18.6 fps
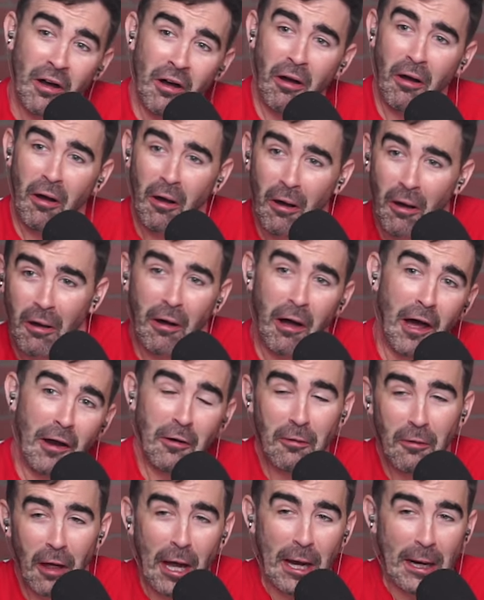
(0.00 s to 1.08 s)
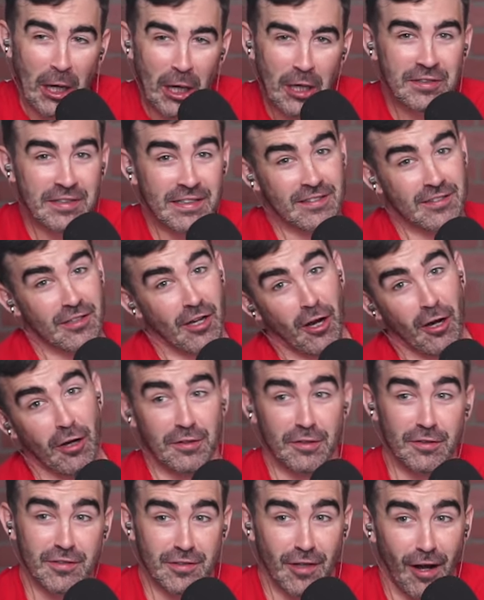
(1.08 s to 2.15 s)
Oh, I don't like onions. Oh,
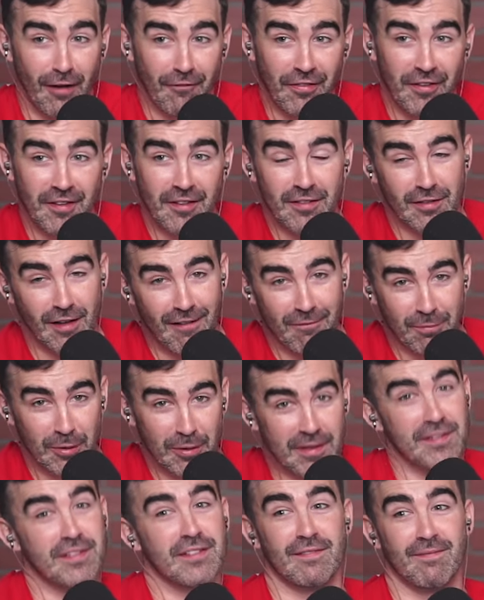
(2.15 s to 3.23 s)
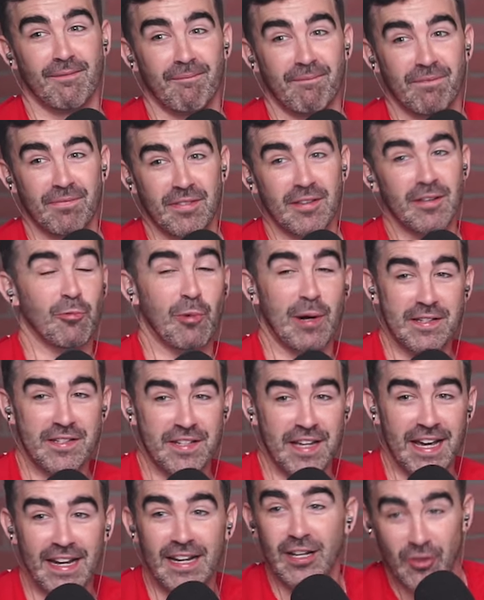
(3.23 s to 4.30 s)
you're soft. Soft boys.
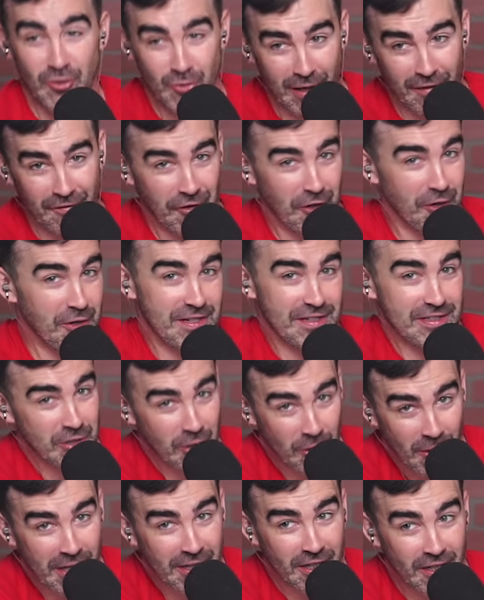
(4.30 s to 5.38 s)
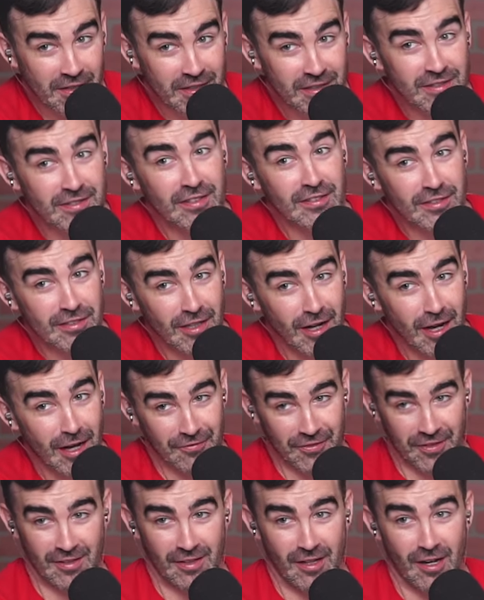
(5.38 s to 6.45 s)
Wednesday, 12:30. You don't like onions?
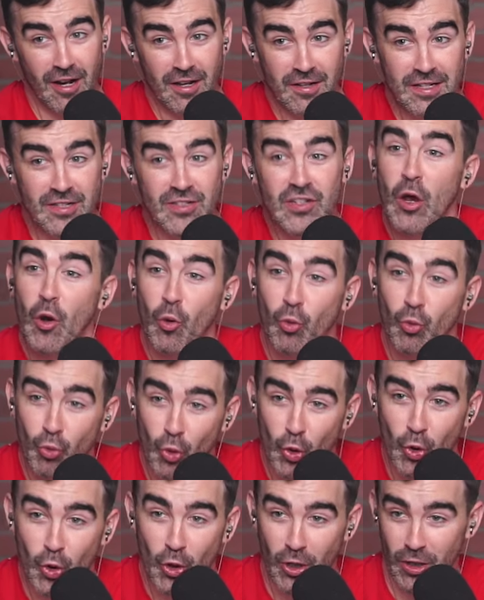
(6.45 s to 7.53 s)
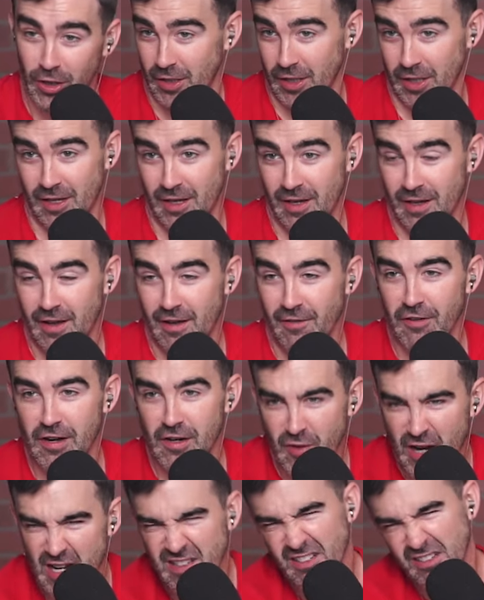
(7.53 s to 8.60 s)
Soft. Onions, rule.
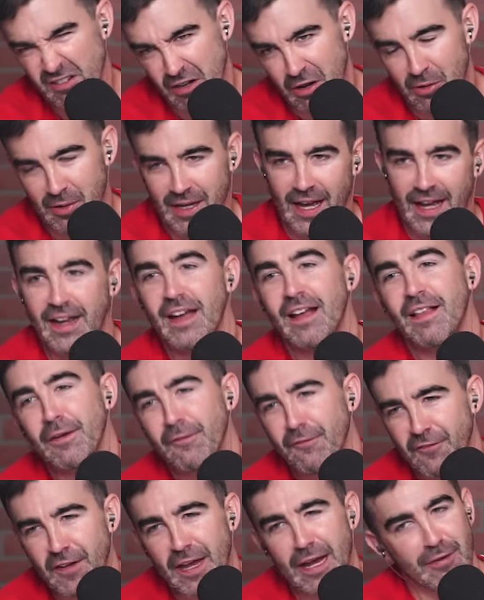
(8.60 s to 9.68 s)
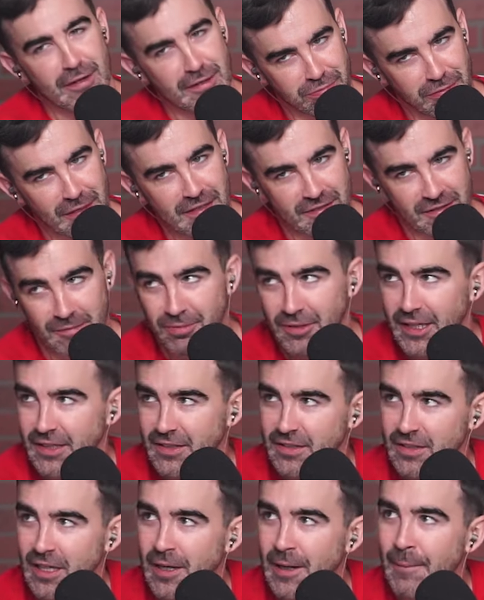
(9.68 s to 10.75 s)
French fries, you're okay. It varies place to
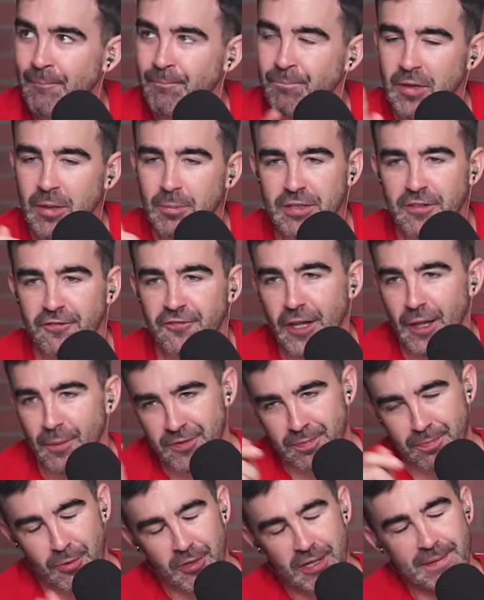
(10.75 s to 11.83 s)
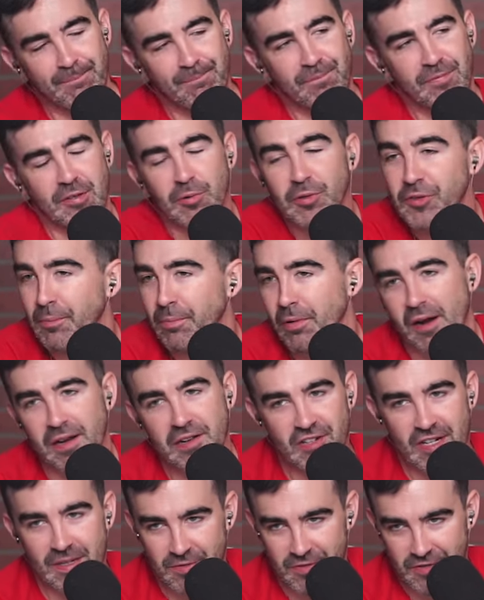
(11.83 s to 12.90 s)
place. But to Phillip's point with the
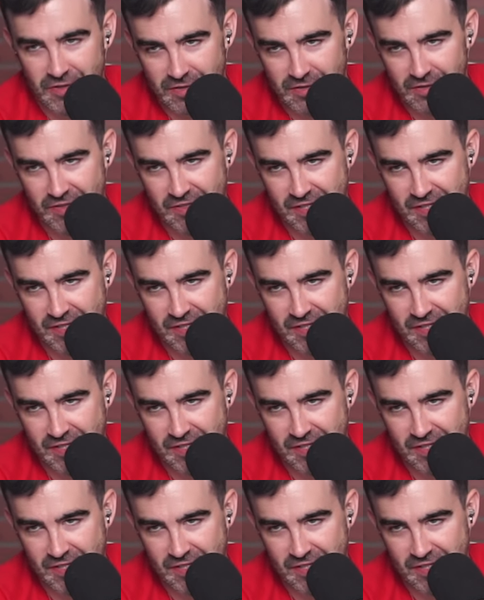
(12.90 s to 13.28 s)
Bronny James Jr.